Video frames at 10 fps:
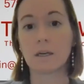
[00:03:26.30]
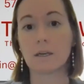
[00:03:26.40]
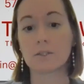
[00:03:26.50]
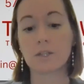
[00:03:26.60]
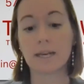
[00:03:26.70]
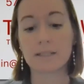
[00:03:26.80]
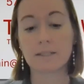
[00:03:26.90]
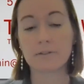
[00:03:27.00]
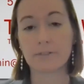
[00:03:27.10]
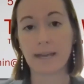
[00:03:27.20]
So that's
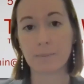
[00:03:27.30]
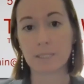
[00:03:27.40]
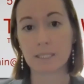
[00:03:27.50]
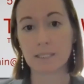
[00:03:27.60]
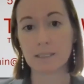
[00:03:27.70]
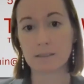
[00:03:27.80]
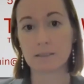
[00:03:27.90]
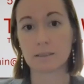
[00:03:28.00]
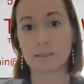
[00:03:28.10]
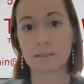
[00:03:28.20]
a family
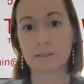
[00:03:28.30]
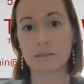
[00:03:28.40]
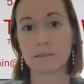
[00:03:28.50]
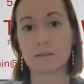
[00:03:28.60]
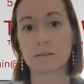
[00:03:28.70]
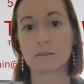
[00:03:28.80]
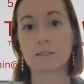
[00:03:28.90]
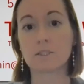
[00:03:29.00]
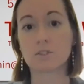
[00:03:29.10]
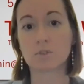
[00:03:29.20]

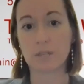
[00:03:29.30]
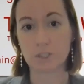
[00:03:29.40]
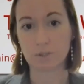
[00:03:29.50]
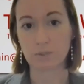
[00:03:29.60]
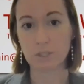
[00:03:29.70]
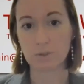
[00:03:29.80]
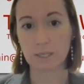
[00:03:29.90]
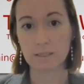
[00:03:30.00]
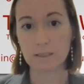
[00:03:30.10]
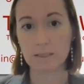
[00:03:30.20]
discretionary
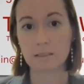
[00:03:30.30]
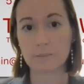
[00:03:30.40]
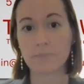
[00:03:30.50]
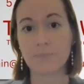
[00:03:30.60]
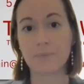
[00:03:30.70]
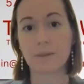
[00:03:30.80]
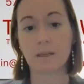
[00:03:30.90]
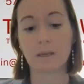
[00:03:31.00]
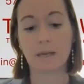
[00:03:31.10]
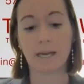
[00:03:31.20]
trust.
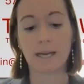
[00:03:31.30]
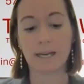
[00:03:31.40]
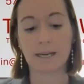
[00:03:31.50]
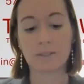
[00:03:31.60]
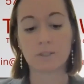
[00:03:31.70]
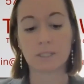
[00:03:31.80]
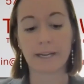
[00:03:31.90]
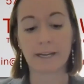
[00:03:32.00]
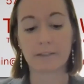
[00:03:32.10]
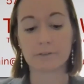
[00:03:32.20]
You can
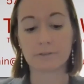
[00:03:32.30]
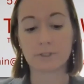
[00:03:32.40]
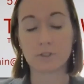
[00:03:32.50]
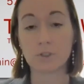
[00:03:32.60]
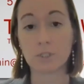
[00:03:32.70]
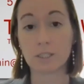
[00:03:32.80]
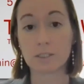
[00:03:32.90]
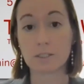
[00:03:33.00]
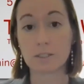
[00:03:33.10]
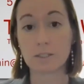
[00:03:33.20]
have
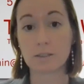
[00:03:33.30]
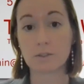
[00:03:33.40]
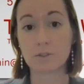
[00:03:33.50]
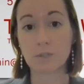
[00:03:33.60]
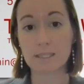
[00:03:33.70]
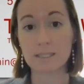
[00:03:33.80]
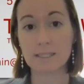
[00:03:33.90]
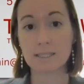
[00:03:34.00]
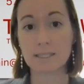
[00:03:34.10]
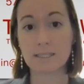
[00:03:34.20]
unit
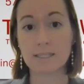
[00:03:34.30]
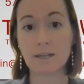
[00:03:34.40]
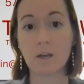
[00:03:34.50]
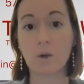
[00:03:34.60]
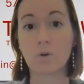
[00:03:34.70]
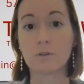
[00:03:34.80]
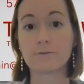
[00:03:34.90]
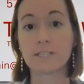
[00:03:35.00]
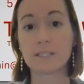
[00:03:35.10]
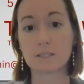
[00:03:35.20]
trusts or
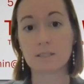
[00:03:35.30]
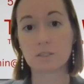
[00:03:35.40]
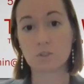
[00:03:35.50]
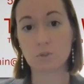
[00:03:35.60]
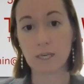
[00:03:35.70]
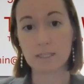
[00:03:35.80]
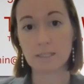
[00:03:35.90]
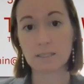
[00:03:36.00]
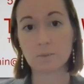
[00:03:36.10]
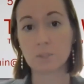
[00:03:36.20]
fixed
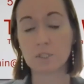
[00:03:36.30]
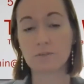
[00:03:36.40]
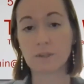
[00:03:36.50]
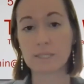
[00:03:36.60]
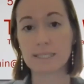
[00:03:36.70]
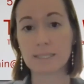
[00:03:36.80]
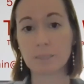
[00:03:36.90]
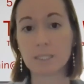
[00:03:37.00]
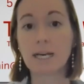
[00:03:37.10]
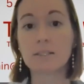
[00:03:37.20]
trusts, which are very
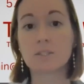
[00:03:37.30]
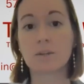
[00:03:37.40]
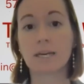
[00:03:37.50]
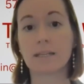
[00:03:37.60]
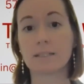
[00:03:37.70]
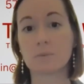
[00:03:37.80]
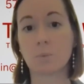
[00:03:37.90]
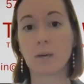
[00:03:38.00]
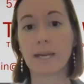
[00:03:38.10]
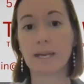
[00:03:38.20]
similar. So that is
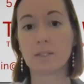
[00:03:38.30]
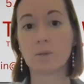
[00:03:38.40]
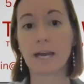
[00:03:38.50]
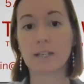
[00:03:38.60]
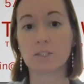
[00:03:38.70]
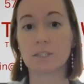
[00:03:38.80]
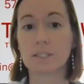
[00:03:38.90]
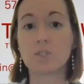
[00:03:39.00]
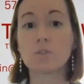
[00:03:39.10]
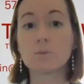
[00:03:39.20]
where you
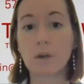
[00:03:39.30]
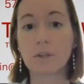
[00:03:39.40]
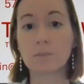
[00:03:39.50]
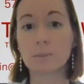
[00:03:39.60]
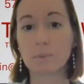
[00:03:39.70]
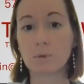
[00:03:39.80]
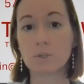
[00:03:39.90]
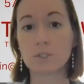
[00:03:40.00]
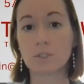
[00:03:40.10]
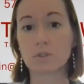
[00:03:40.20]
actually do own a
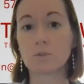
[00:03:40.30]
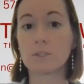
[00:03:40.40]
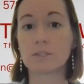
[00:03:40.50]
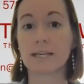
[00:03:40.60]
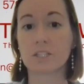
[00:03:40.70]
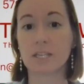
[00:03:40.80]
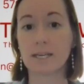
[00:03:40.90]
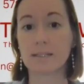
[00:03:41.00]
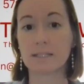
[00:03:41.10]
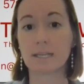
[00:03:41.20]
proportion, almost like
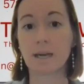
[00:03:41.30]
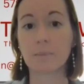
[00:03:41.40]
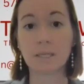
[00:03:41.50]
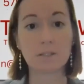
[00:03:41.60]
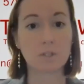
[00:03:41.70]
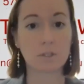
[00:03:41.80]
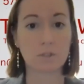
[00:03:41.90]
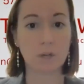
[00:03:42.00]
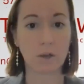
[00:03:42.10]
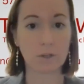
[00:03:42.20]
shares in a company. So
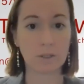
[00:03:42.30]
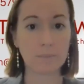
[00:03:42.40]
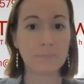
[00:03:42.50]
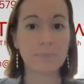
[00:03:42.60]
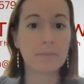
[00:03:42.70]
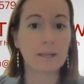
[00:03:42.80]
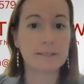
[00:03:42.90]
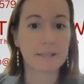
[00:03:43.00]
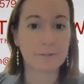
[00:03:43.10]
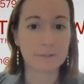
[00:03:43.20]
you'd own,
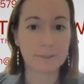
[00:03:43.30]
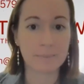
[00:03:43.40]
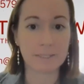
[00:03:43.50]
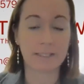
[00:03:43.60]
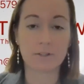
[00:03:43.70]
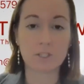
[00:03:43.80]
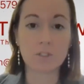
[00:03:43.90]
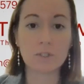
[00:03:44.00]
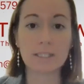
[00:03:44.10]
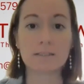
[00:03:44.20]
say, 50% of the
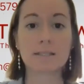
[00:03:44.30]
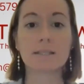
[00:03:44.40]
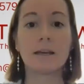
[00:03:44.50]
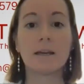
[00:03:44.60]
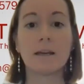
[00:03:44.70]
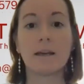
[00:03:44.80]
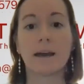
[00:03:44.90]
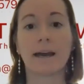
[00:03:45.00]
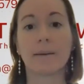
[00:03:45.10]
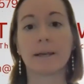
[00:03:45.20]
units,
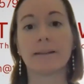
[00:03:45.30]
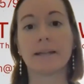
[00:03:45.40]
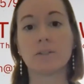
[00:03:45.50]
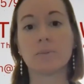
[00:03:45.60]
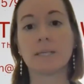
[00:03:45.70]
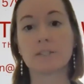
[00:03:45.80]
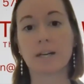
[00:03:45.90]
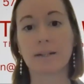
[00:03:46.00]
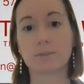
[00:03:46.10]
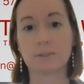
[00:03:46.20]
and then you'd be
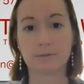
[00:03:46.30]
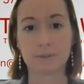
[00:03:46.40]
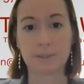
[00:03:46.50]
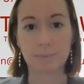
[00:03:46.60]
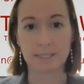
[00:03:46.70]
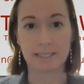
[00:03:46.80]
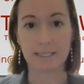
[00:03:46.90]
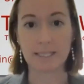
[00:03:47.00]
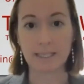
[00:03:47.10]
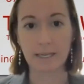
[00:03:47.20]
entitled to 50% of
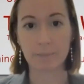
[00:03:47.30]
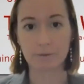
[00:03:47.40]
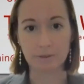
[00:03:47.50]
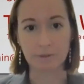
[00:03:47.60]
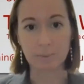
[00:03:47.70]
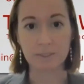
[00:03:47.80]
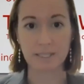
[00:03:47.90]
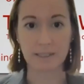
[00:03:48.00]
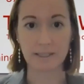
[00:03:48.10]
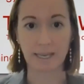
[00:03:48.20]
the income and
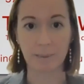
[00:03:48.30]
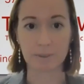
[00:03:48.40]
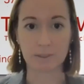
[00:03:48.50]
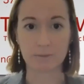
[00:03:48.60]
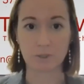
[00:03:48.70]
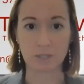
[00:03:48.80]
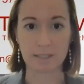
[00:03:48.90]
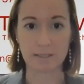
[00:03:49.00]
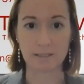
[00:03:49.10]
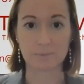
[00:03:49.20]
50% of the capital of the
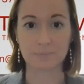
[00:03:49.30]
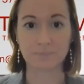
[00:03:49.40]
trust.